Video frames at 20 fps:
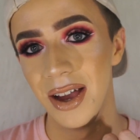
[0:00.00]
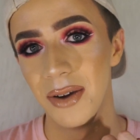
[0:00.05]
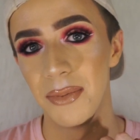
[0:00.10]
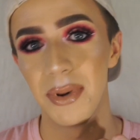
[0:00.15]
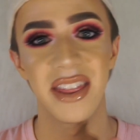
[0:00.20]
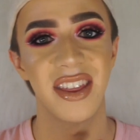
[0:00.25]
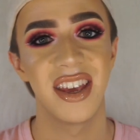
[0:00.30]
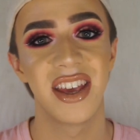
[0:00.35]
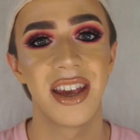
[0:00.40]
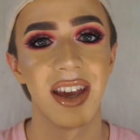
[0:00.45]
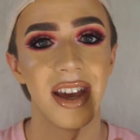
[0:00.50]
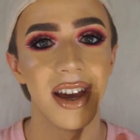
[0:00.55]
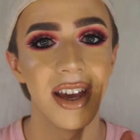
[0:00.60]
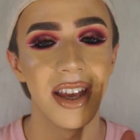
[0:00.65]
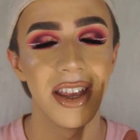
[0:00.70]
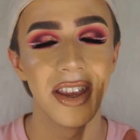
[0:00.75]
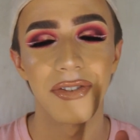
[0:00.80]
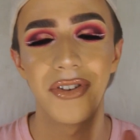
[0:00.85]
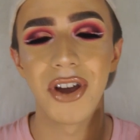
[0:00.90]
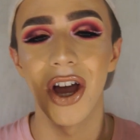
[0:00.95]
whether
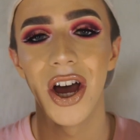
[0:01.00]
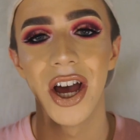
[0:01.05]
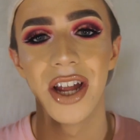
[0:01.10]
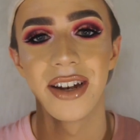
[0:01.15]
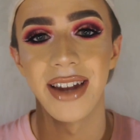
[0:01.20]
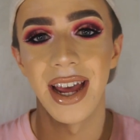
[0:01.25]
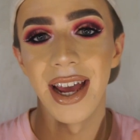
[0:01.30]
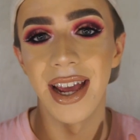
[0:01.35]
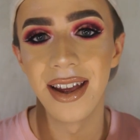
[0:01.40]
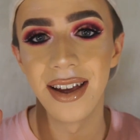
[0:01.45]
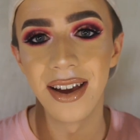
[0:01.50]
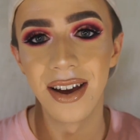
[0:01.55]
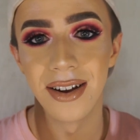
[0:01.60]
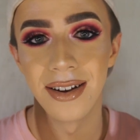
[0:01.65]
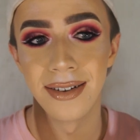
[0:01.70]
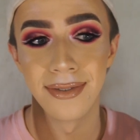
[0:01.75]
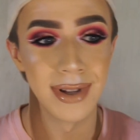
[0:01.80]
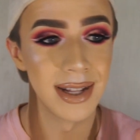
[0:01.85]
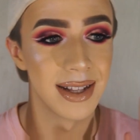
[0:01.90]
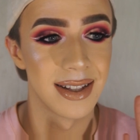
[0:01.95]
you've got a date
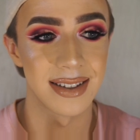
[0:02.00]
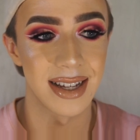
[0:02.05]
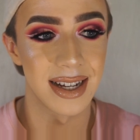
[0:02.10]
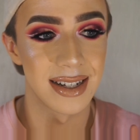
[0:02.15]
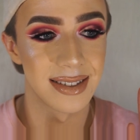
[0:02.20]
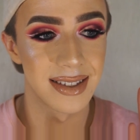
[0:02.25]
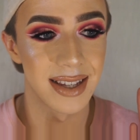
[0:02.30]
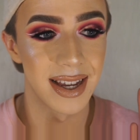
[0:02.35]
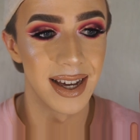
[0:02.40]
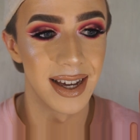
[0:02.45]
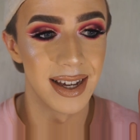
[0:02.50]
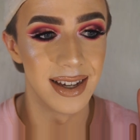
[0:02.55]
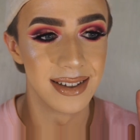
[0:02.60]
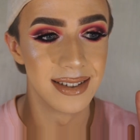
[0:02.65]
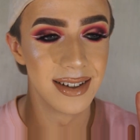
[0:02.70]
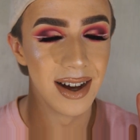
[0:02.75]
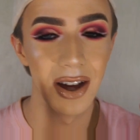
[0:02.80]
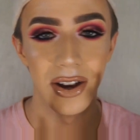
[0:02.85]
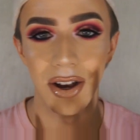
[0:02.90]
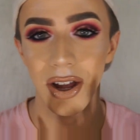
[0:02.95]
on Valentine's Day
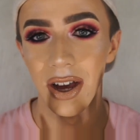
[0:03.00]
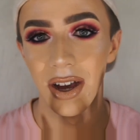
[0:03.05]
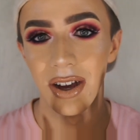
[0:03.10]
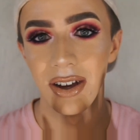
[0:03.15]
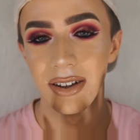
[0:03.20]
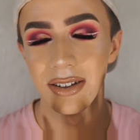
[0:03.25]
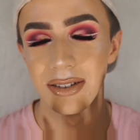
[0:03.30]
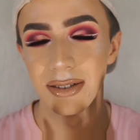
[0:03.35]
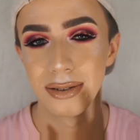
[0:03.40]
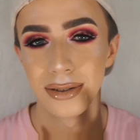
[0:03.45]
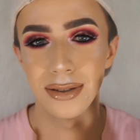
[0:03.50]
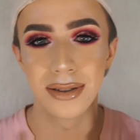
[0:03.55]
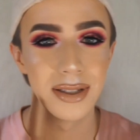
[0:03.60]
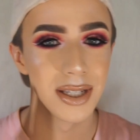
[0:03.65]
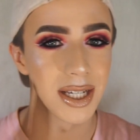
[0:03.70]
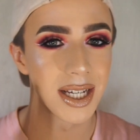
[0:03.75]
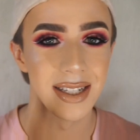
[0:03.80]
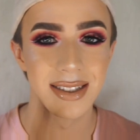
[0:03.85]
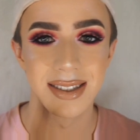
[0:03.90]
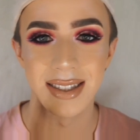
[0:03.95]
or not,
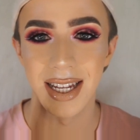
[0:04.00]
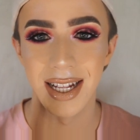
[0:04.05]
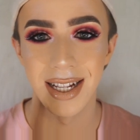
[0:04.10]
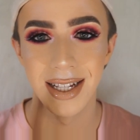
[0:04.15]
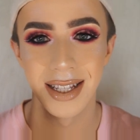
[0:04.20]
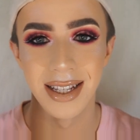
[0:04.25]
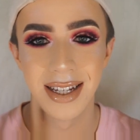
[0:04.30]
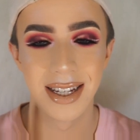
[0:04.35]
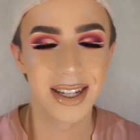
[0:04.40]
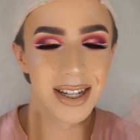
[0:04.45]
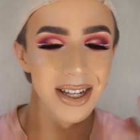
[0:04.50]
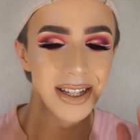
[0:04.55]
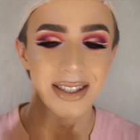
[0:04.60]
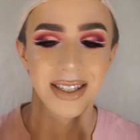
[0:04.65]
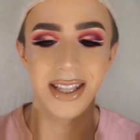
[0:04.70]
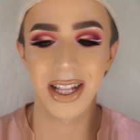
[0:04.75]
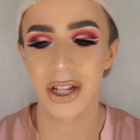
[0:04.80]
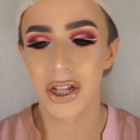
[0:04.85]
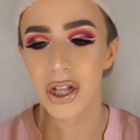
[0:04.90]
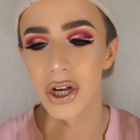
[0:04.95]
you can
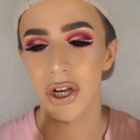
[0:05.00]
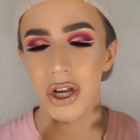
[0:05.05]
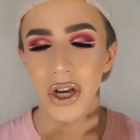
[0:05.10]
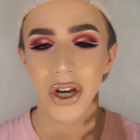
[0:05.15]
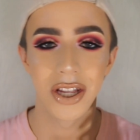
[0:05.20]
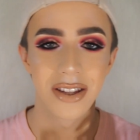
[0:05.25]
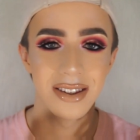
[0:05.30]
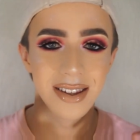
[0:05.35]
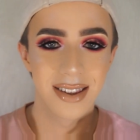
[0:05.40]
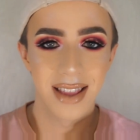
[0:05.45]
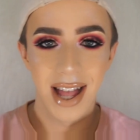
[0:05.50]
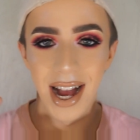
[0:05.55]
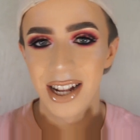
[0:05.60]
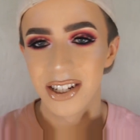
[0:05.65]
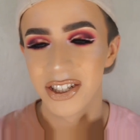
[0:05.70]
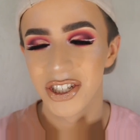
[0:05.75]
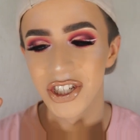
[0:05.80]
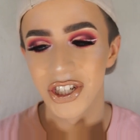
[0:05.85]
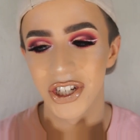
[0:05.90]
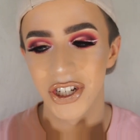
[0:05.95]
still look
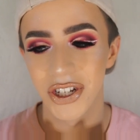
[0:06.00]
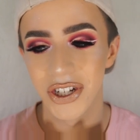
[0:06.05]
snatched.